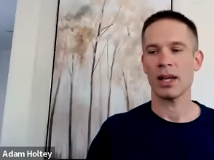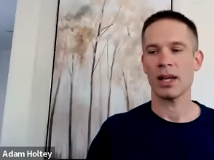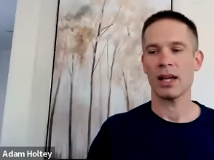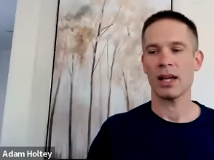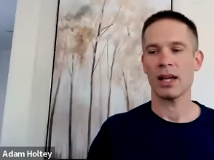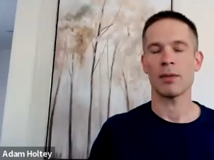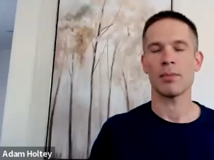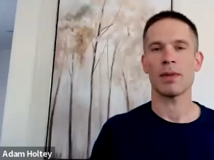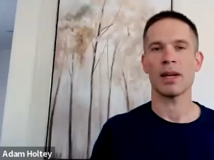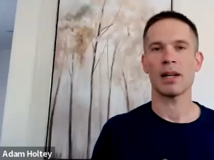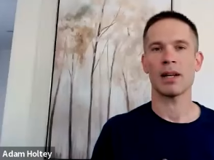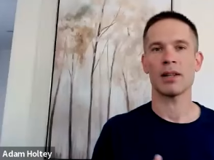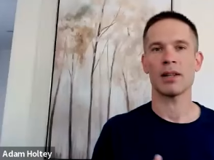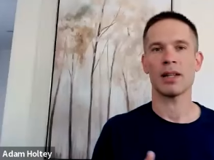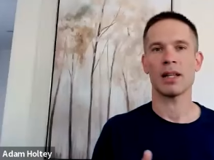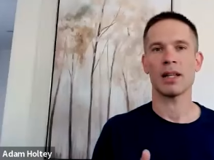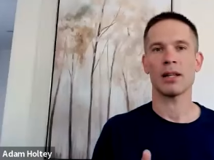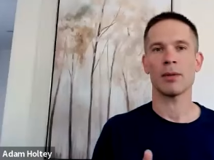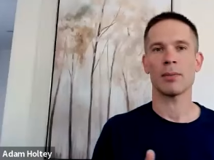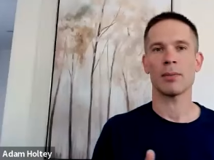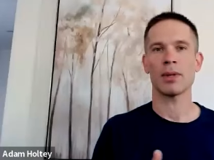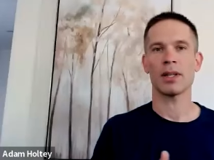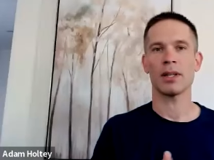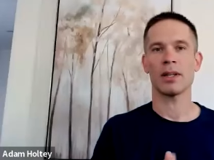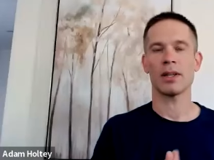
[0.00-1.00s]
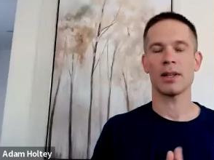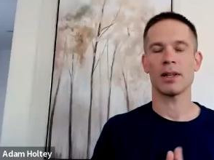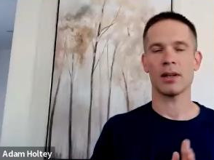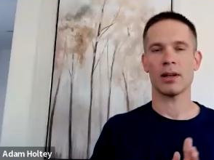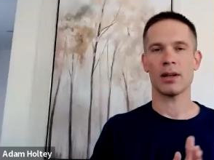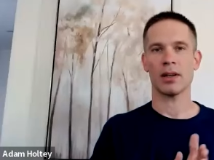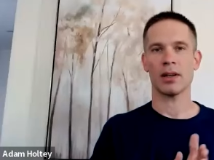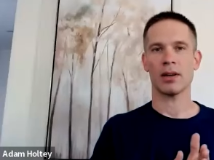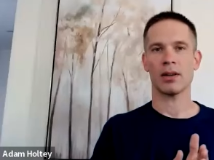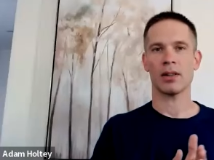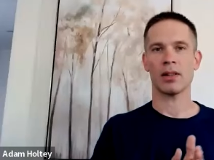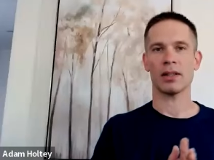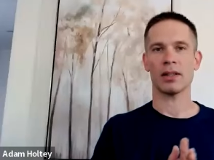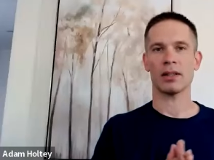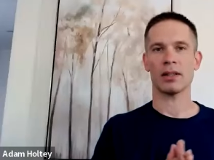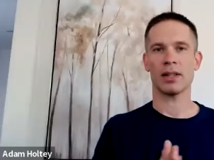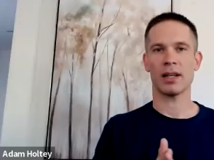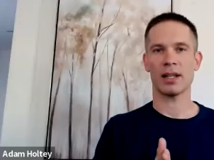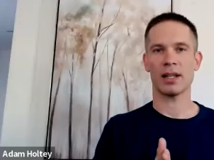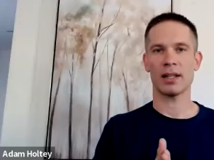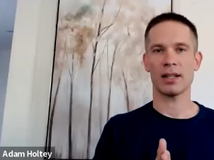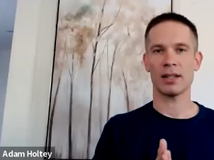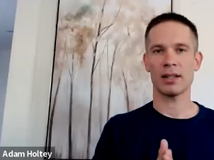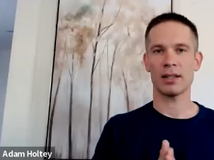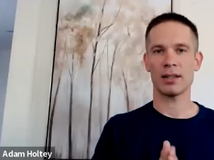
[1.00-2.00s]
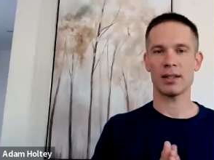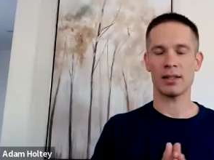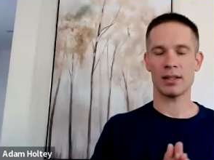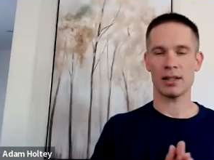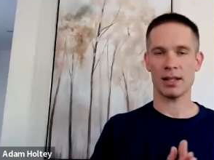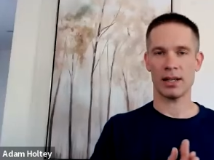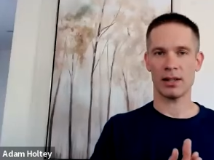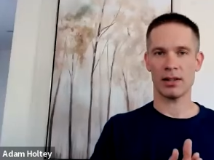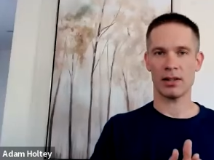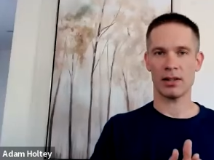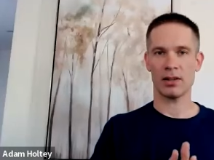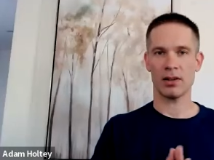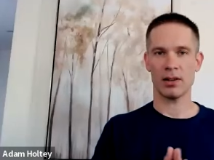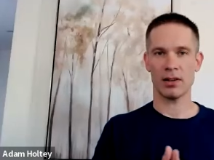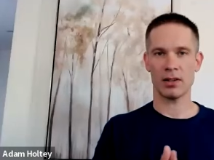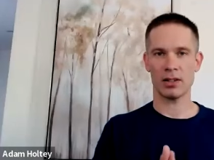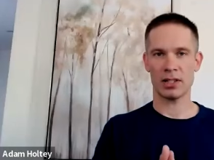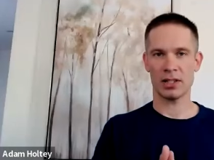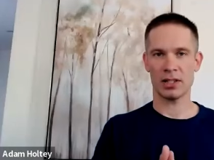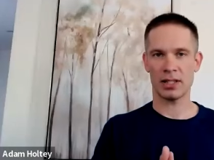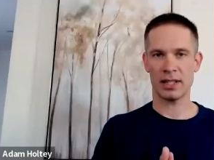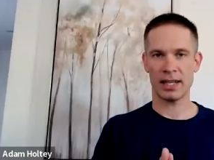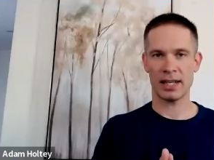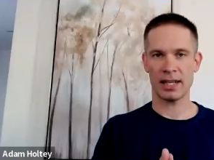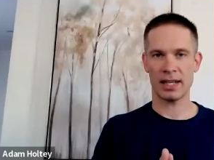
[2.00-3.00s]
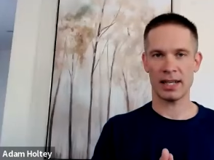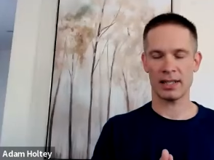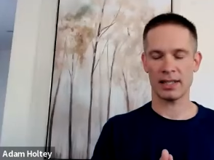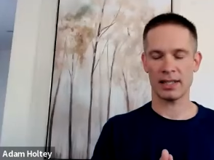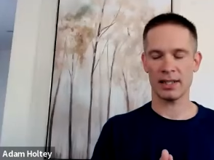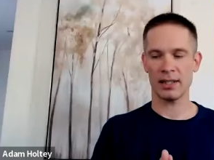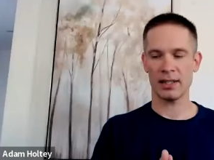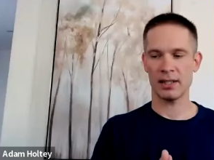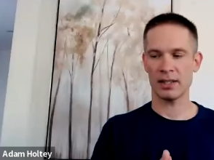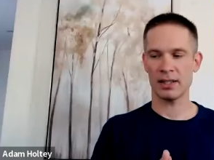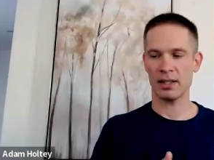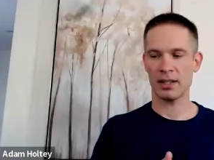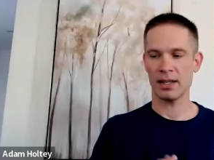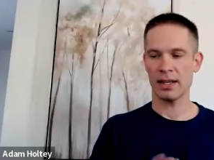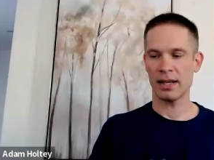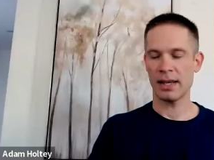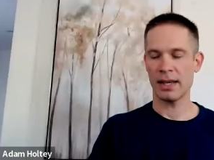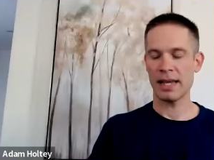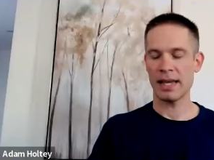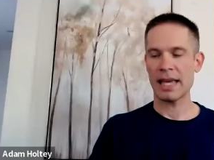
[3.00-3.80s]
And the metal element are the lungs and the large intestines.